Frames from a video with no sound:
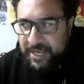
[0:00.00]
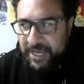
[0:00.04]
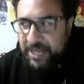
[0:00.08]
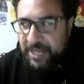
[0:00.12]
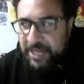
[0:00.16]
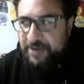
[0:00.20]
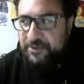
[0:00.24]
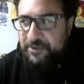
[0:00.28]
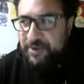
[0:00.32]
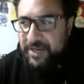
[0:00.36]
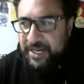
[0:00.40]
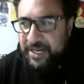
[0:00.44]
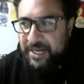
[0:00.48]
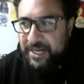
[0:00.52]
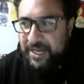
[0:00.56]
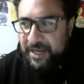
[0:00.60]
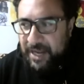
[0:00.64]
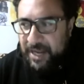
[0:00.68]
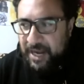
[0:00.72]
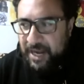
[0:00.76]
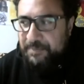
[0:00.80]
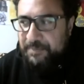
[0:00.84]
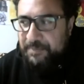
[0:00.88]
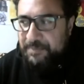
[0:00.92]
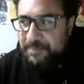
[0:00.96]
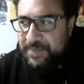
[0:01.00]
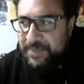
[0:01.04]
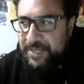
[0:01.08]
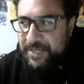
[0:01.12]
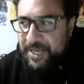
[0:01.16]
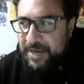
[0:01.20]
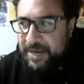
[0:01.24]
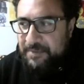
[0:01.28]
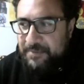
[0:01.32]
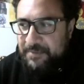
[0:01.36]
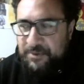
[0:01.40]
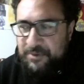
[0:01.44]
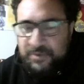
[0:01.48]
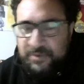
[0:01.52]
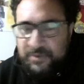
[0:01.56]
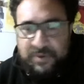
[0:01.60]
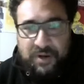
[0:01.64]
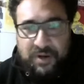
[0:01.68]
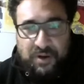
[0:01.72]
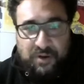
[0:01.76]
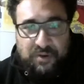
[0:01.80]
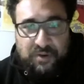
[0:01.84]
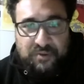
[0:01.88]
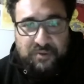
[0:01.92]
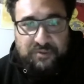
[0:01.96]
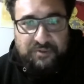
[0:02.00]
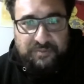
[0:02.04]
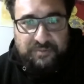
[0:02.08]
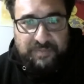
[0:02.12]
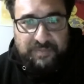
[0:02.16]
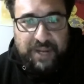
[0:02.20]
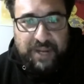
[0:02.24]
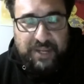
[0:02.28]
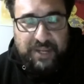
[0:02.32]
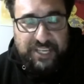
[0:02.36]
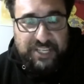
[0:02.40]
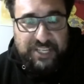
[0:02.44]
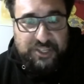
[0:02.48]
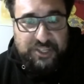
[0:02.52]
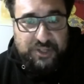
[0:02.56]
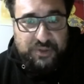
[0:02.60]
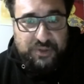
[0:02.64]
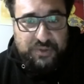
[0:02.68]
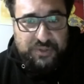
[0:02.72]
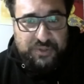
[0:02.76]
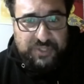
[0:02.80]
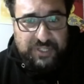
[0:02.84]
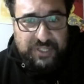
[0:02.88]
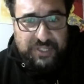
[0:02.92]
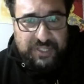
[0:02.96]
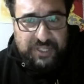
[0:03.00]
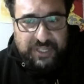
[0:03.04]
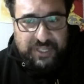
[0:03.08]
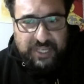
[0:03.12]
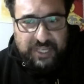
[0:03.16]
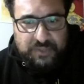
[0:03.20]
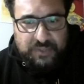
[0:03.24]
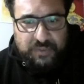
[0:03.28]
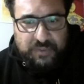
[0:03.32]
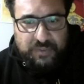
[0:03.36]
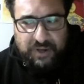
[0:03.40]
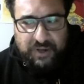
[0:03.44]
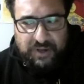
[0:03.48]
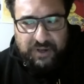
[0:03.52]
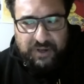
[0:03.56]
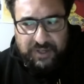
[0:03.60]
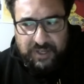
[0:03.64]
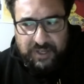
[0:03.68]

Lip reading: it really helped me come through a lot of my issues as well.